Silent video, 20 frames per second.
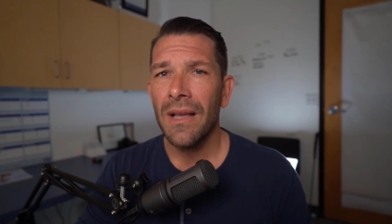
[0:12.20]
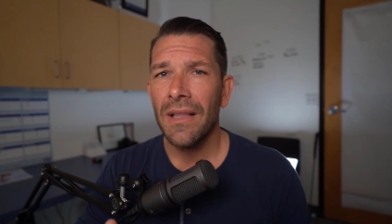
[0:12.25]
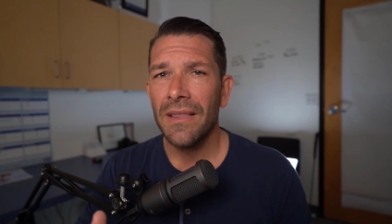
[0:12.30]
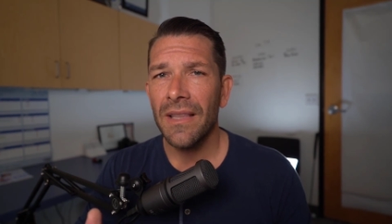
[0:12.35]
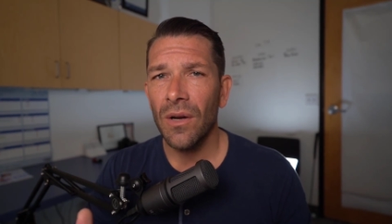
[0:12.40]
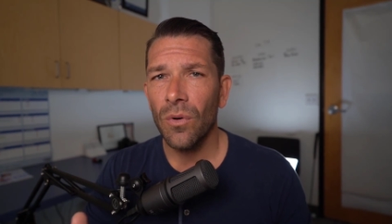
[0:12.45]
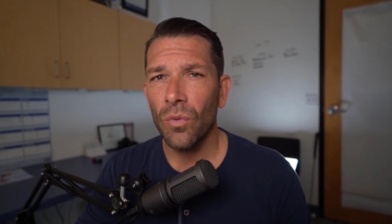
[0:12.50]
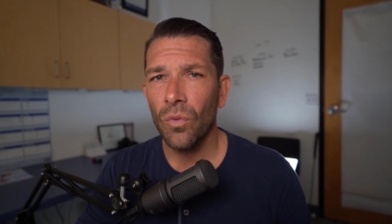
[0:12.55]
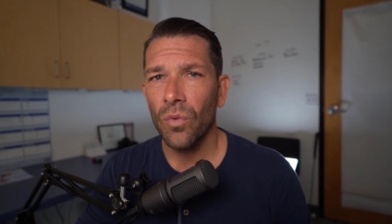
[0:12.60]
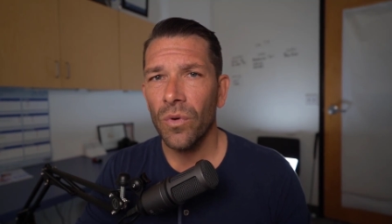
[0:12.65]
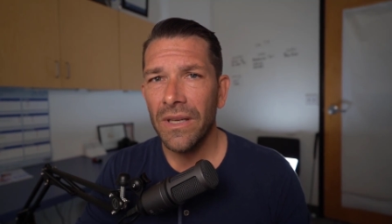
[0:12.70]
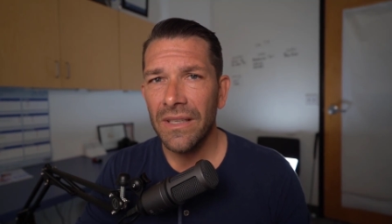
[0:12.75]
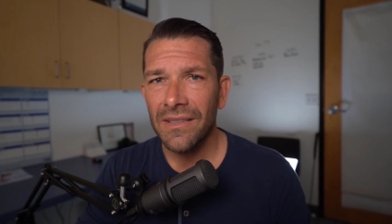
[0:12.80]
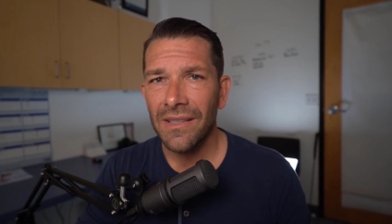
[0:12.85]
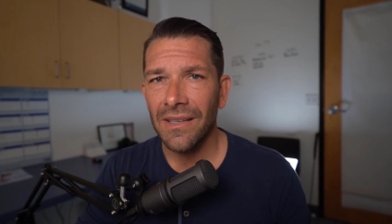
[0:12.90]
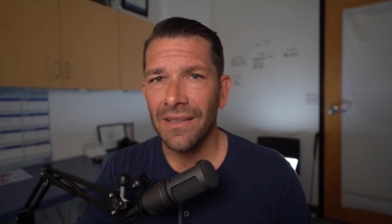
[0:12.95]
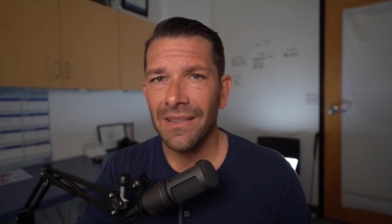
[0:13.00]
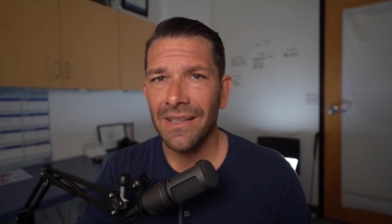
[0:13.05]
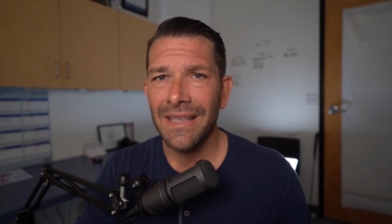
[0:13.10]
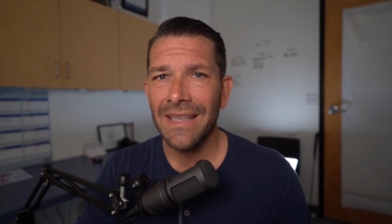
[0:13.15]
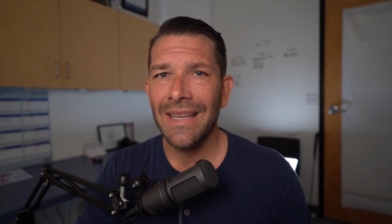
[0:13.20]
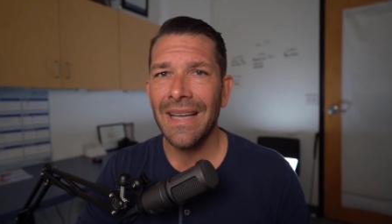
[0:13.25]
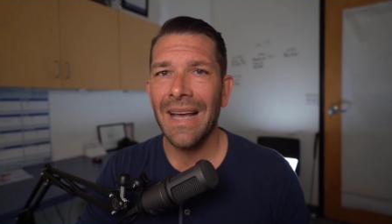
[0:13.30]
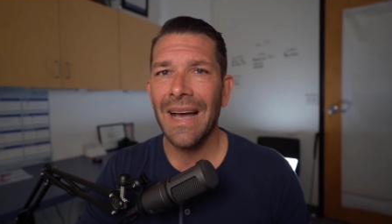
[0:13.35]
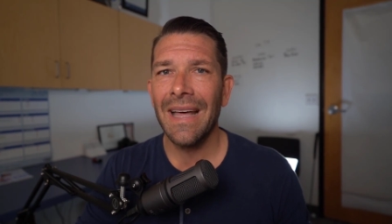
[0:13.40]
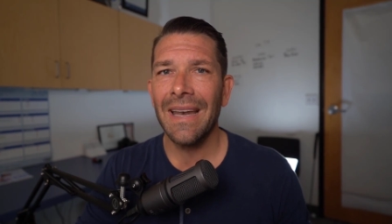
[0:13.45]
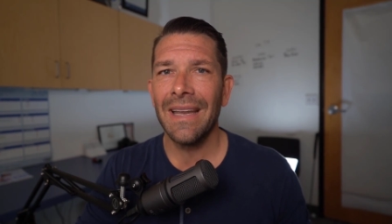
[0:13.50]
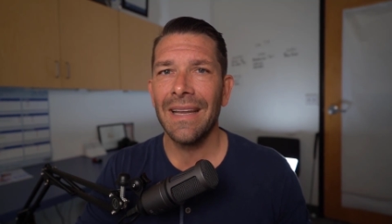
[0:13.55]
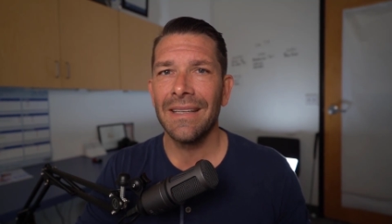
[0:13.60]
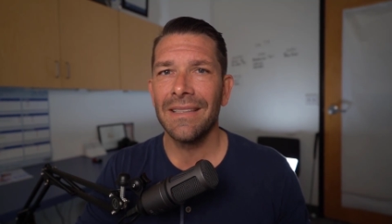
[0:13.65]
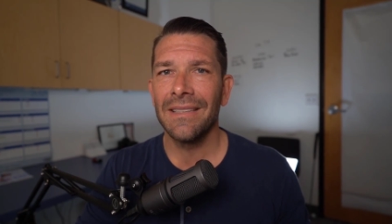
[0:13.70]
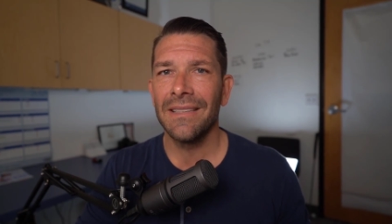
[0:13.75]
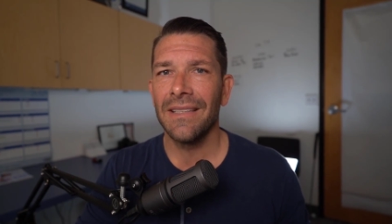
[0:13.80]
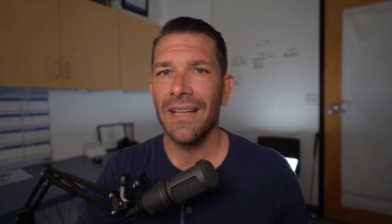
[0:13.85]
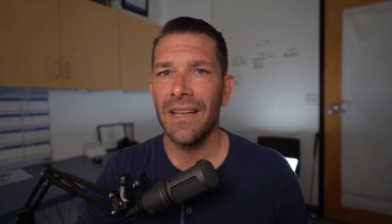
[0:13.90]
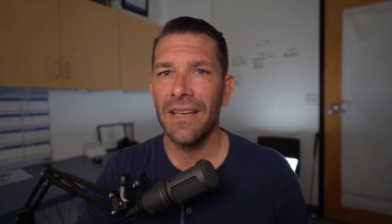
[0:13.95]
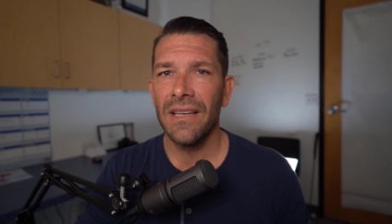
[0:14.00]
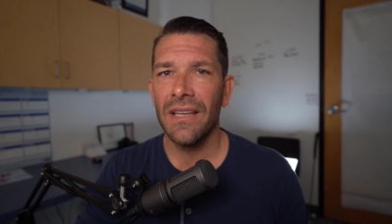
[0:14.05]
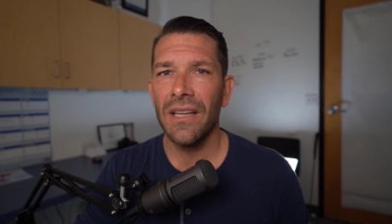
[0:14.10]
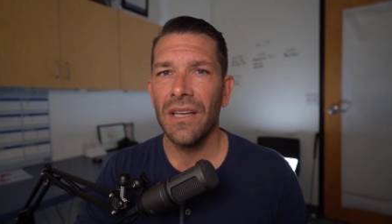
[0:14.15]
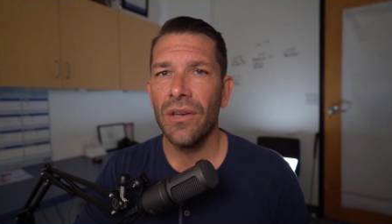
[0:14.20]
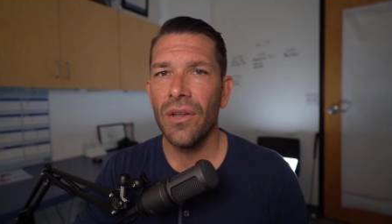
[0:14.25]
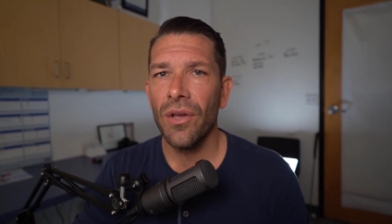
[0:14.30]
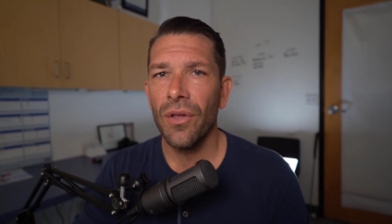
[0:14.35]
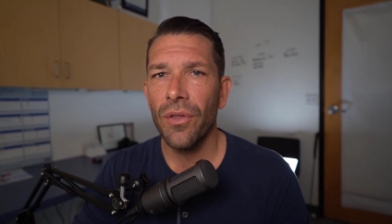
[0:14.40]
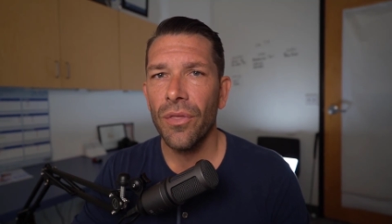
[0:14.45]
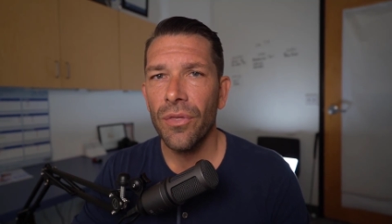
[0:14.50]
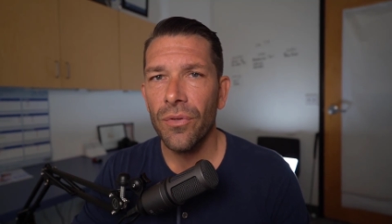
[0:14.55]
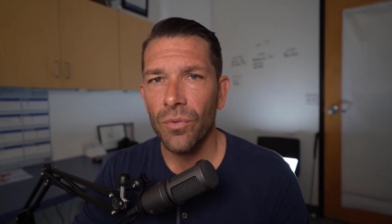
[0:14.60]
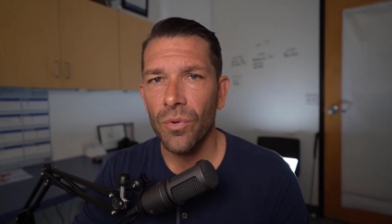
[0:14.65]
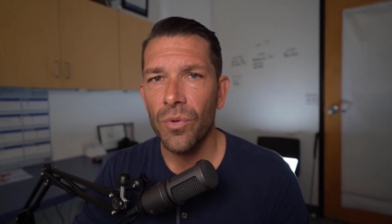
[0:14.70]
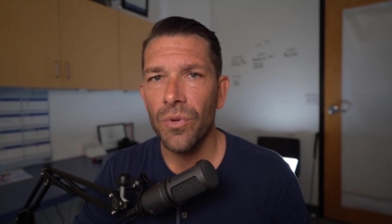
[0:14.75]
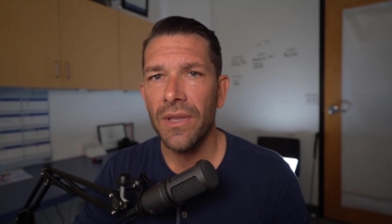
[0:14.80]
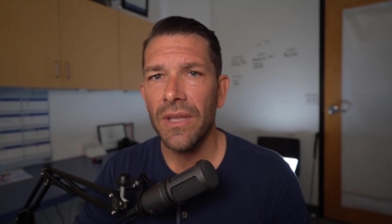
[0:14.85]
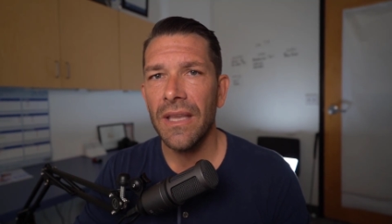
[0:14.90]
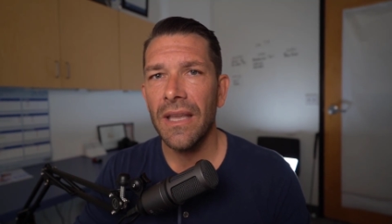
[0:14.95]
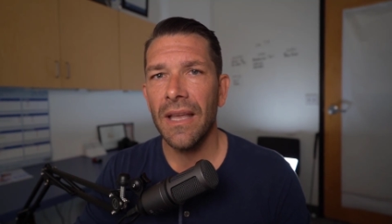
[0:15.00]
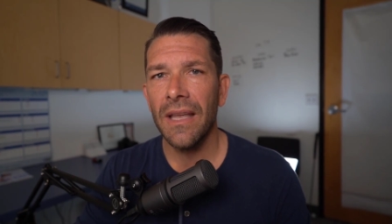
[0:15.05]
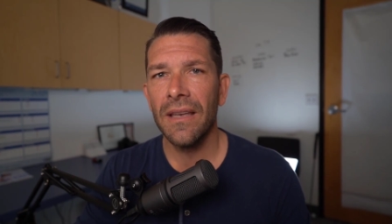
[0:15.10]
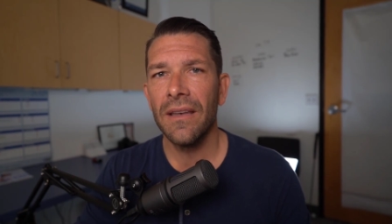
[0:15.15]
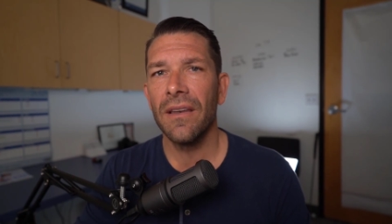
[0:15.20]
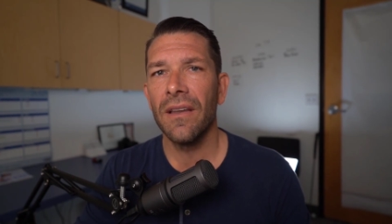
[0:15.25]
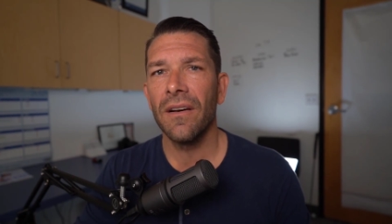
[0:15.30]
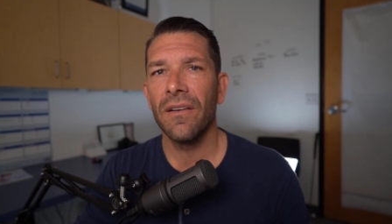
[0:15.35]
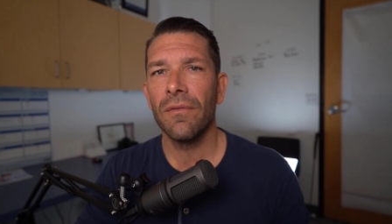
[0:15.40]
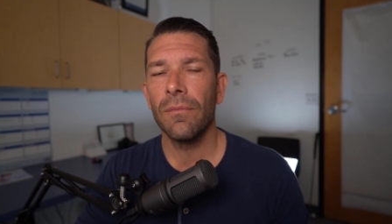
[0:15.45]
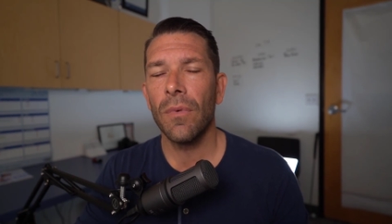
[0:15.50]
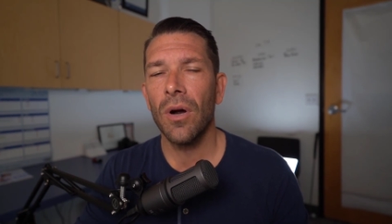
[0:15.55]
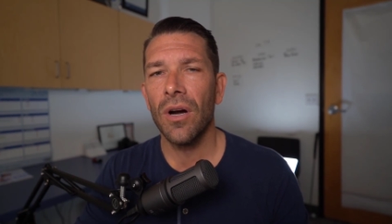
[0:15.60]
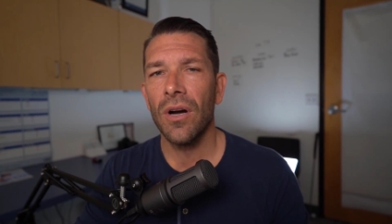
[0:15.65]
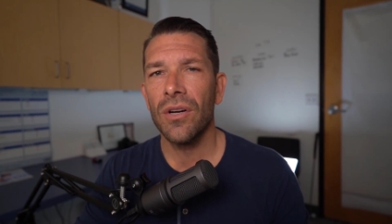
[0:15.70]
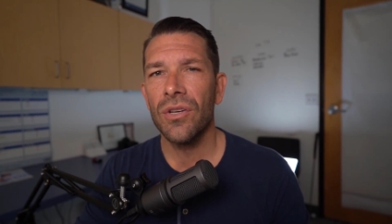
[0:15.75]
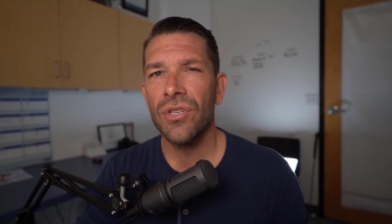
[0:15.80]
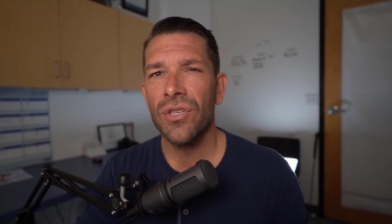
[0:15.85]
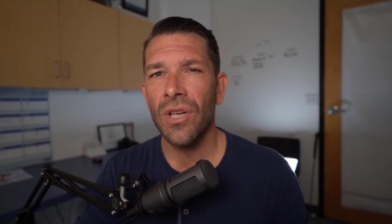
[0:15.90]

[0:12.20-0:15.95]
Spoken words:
that recently got extended through the end of March.